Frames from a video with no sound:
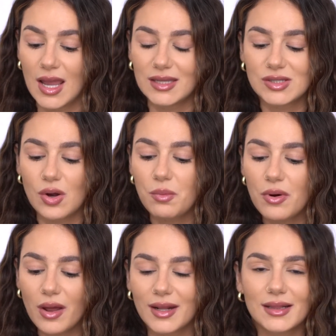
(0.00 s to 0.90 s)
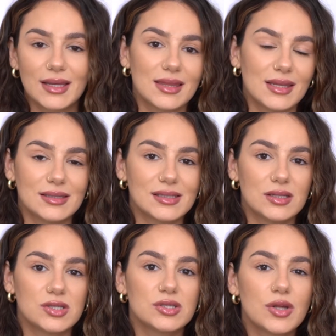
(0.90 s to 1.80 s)
And so a product like this
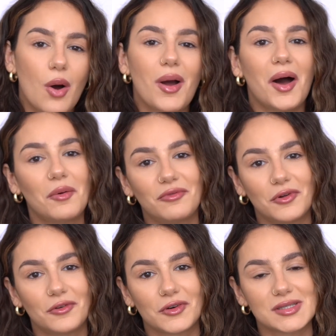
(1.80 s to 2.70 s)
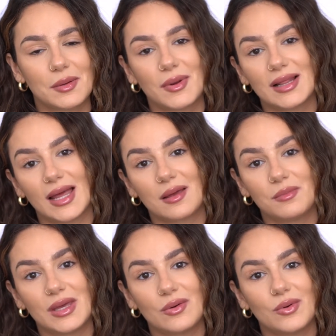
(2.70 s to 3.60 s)
is so helpful for somebody like
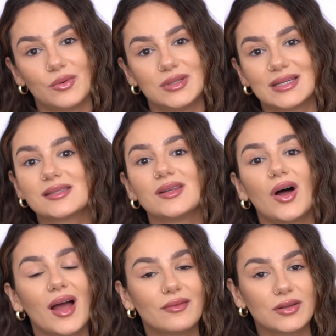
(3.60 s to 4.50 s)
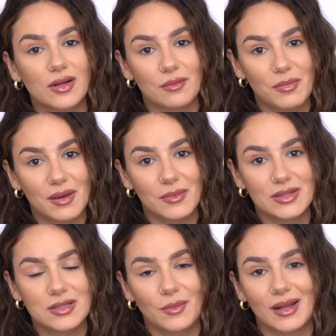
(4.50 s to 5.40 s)
me who does not have a lot of
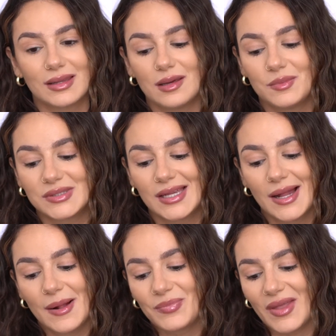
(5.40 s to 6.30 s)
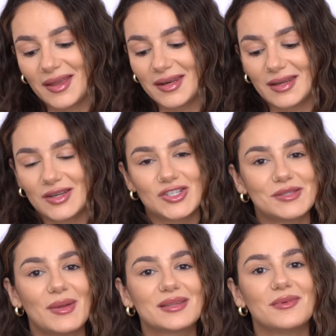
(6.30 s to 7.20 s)
pigment to my lips, and it
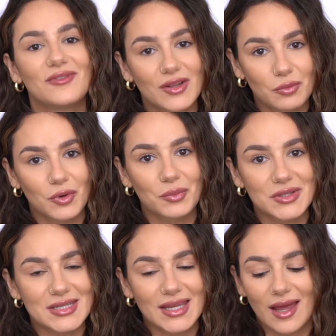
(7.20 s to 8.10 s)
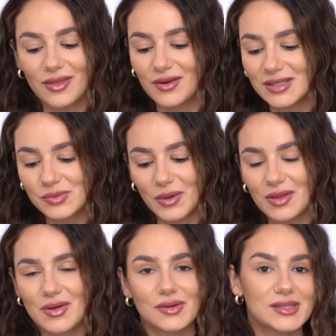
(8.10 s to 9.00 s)
just makes me feel more put together. It's one
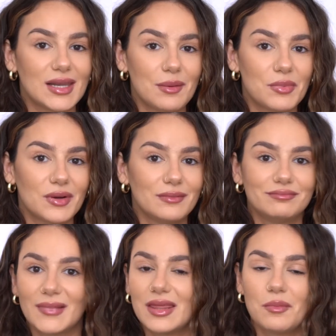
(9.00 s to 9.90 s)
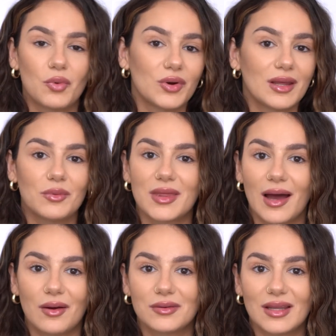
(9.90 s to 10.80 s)
of those that I put in the morning
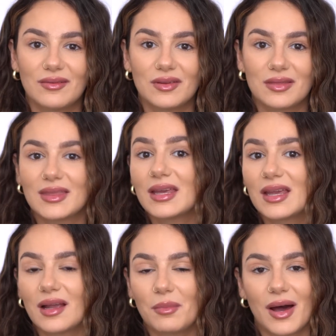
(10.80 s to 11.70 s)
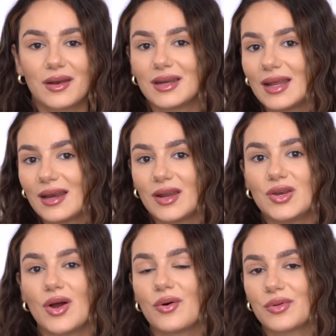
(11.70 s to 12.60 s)
without even thinking about it, and I
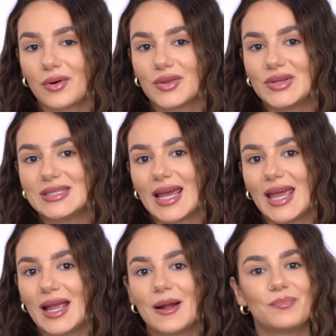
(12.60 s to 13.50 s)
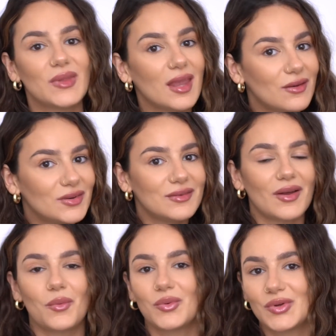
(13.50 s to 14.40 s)
know throughout the day, even if
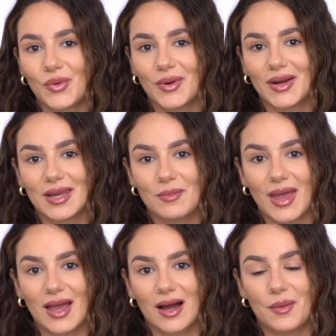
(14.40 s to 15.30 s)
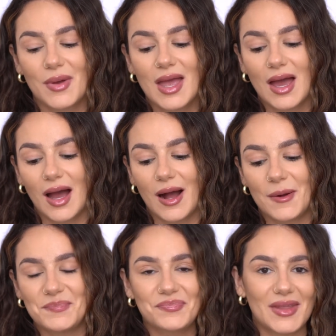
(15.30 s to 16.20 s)
I don't wear any makeup,
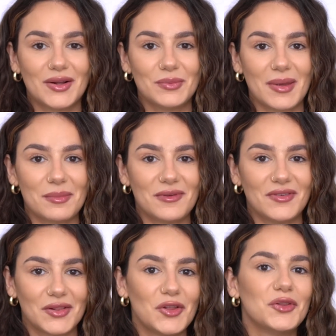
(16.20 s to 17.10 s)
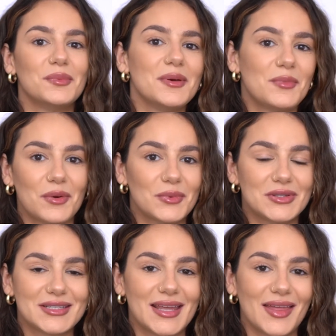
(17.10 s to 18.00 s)
it will make me feel a little bit more
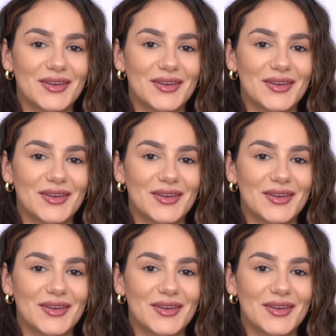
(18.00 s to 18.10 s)
put together.